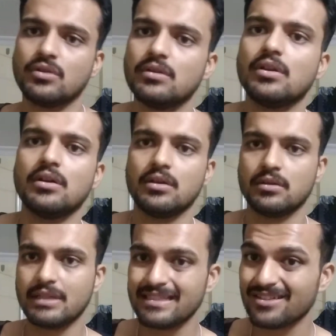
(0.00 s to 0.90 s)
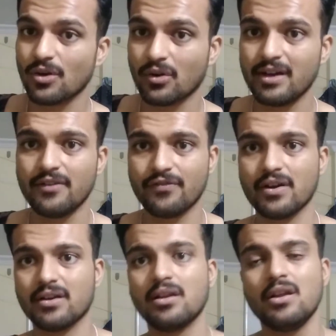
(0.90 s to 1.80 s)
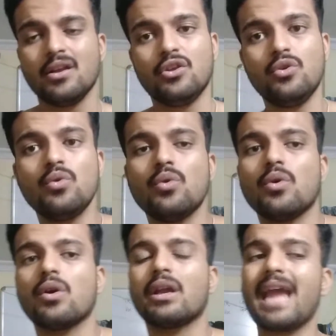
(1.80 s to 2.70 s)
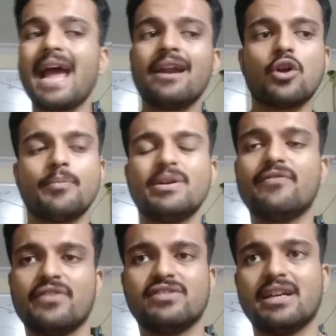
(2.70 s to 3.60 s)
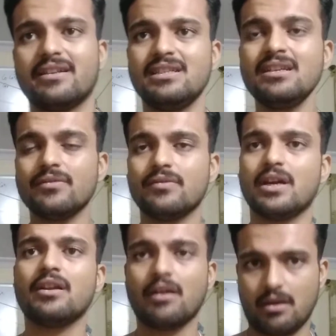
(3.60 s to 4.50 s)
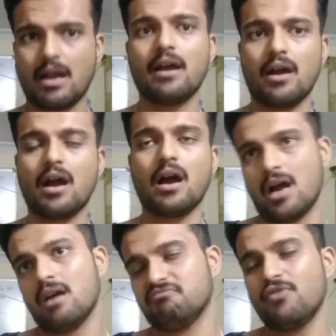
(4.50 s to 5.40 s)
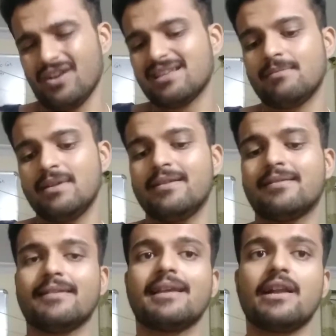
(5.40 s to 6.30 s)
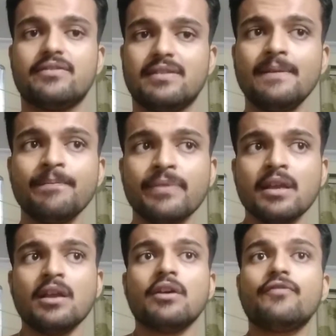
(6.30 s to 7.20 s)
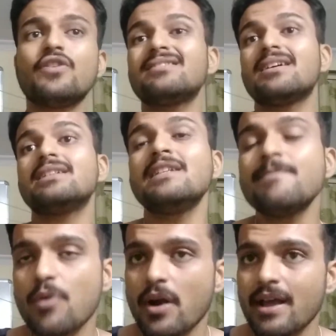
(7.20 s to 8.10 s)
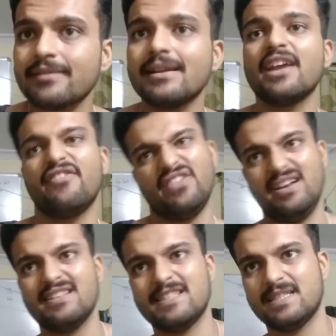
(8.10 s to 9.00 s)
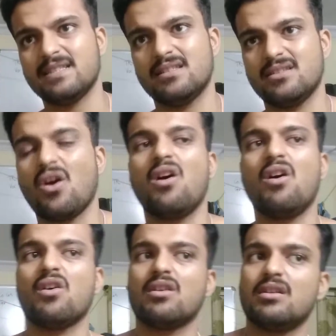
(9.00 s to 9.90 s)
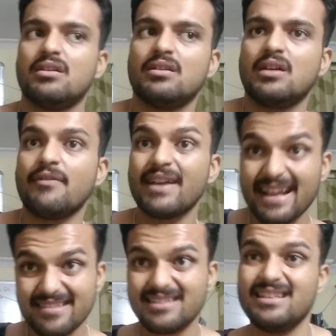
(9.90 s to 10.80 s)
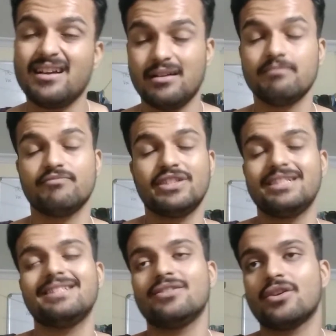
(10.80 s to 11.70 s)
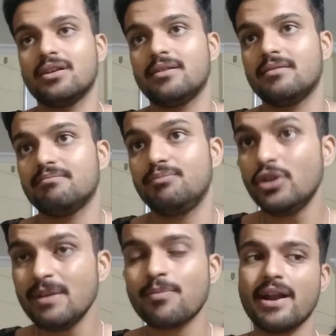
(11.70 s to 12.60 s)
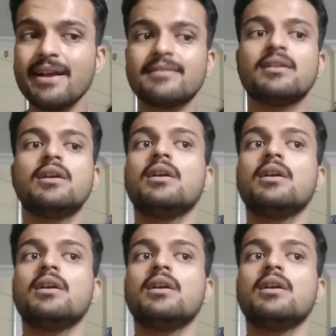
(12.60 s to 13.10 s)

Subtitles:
the things are totally different. You can adopt a different strategy where, for example, in this case, I'll say for certain products like fitness or fitness or beauty products,